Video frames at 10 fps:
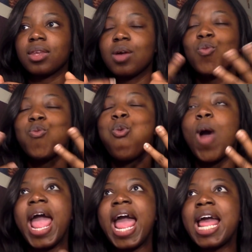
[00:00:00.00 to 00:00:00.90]

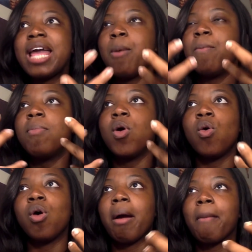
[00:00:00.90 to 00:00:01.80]
way
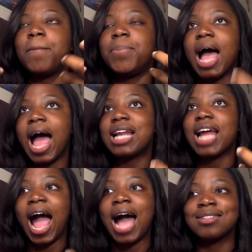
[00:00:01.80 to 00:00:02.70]
more
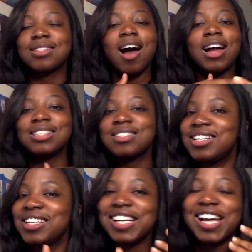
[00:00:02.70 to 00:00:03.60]
badass.
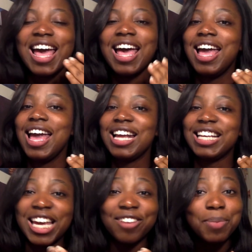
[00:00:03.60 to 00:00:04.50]
Honestly,
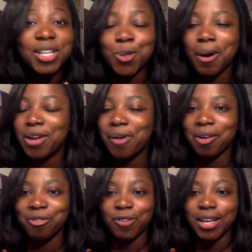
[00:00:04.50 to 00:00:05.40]
giving me
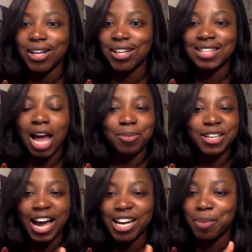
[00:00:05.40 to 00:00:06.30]
21 feels. I'm
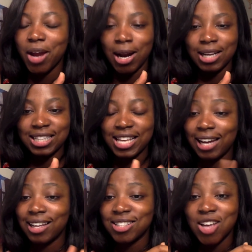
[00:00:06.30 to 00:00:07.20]
gonna be honest, at the
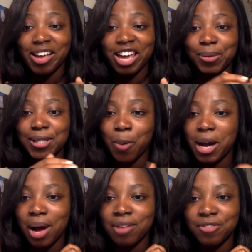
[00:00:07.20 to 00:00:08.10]
end of the song, gave me
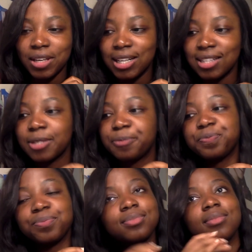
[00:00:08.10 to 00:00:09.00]
21 feels,
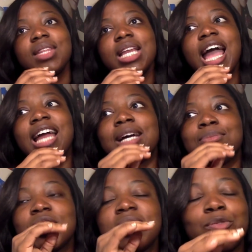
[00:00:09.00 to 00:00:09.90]
and I'm just like